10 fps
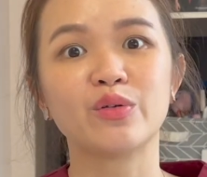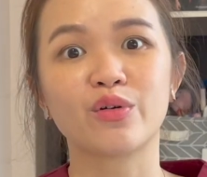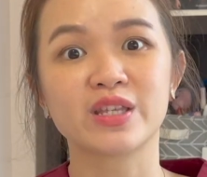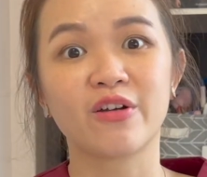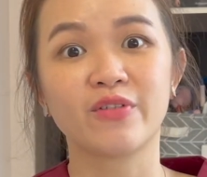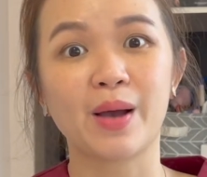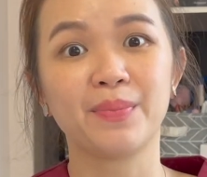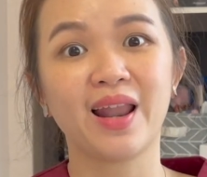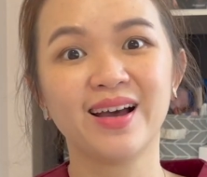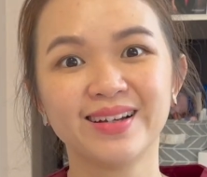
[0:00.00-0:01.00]
yourself up
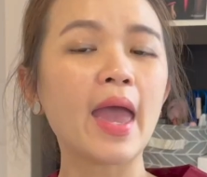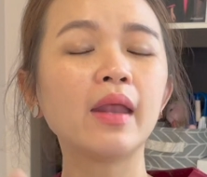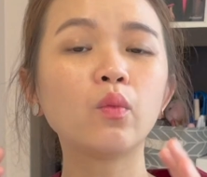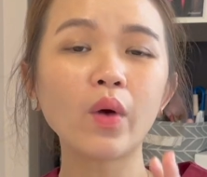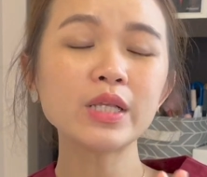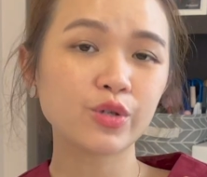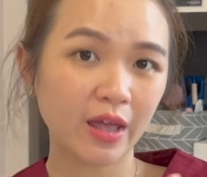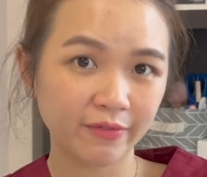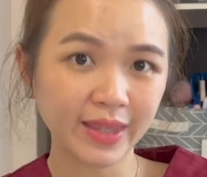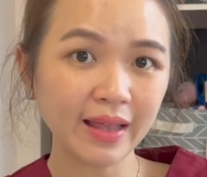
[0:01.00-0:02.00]
lah. And once you
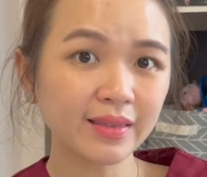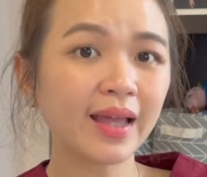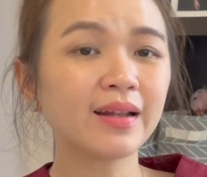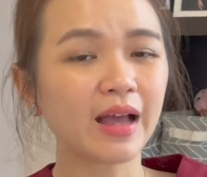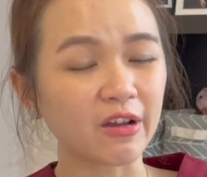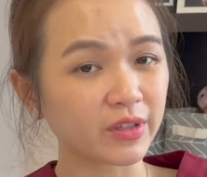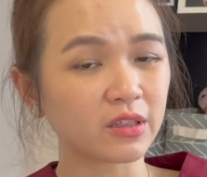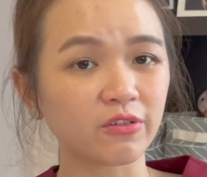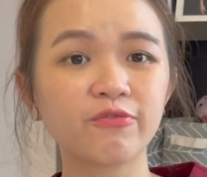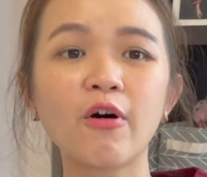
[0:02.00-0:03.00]
have done that, after
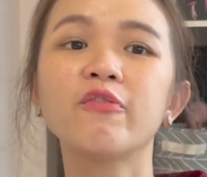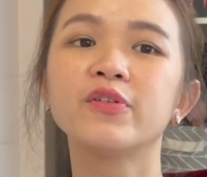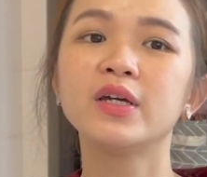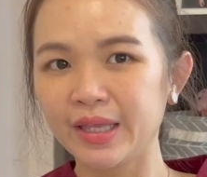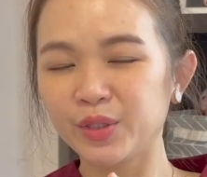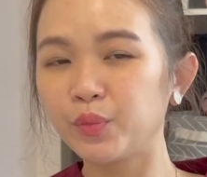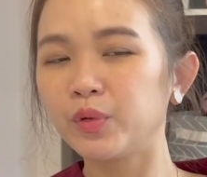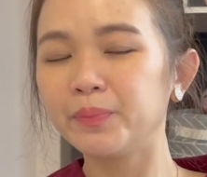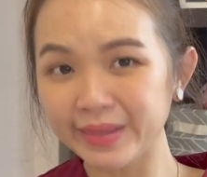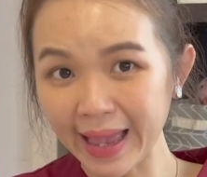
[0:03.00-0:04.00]
the fourth year, you
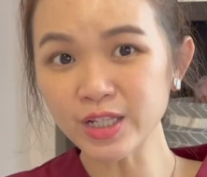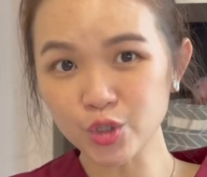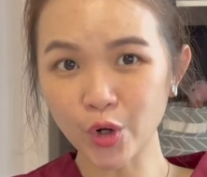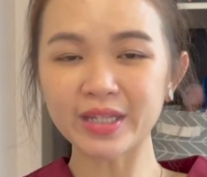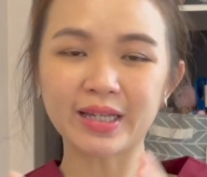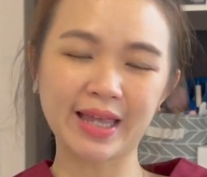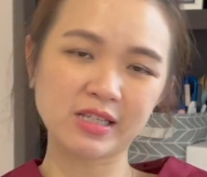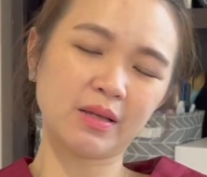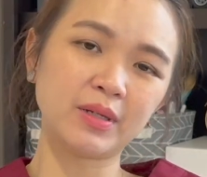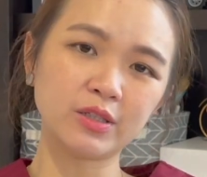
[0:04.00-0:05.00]
will then join the
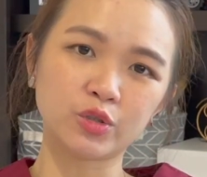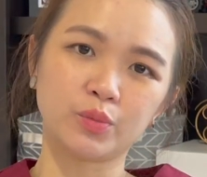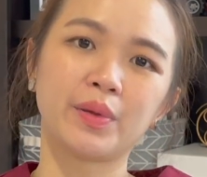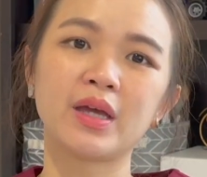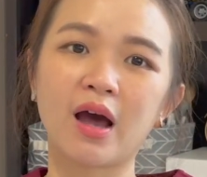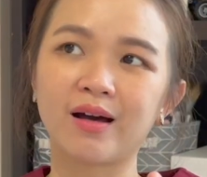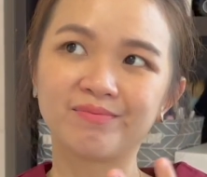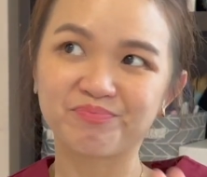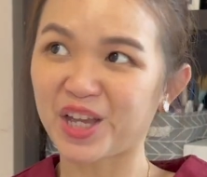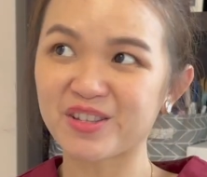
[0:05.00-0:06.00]
gazettement to be
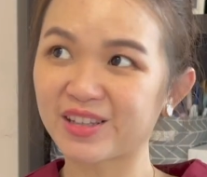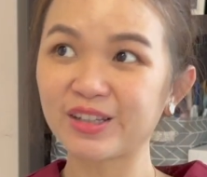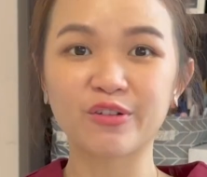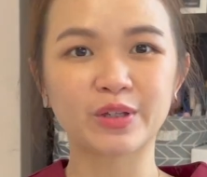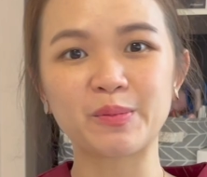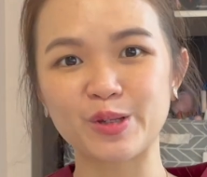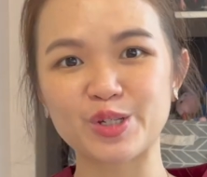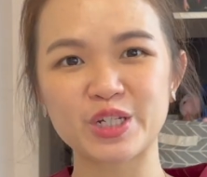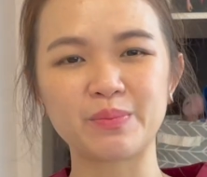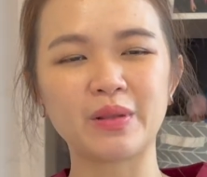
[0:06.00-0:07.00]
a gazetteer of ophthalmology in